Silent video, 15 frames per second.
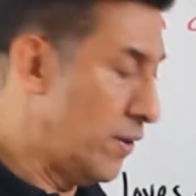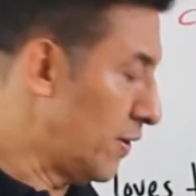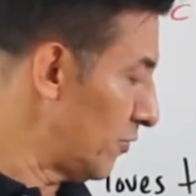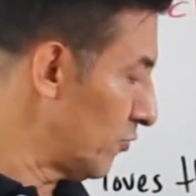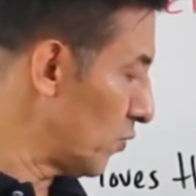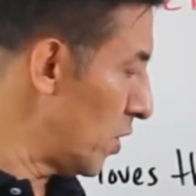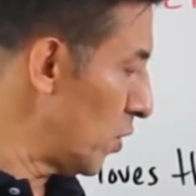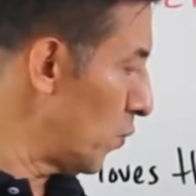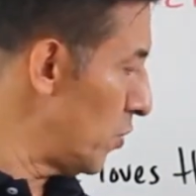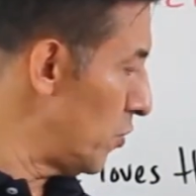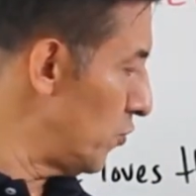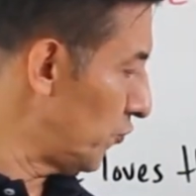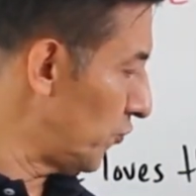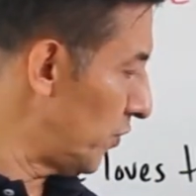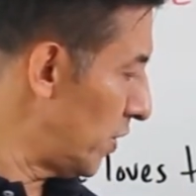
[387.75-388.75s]
That's why we're
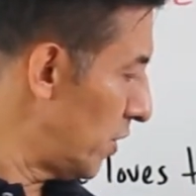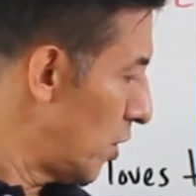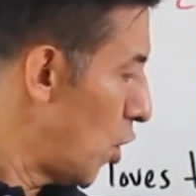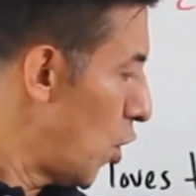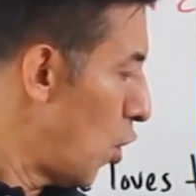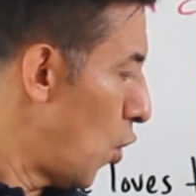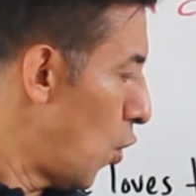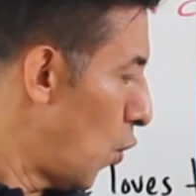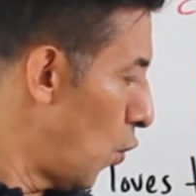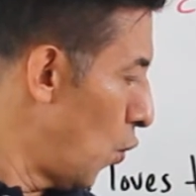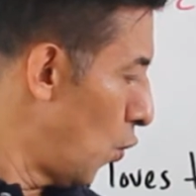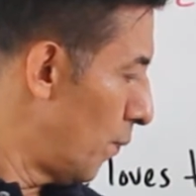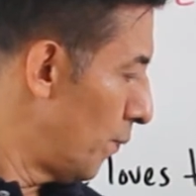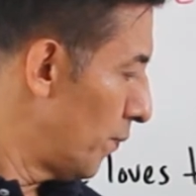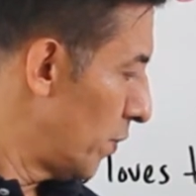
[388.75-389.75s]
using
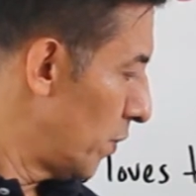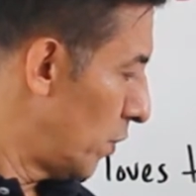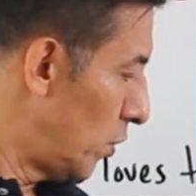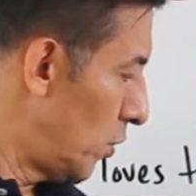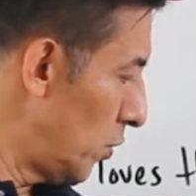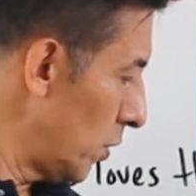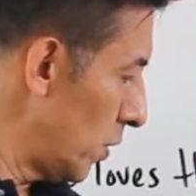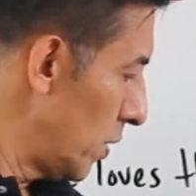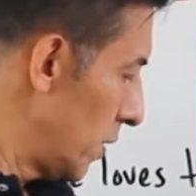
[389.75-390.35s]
who. Look.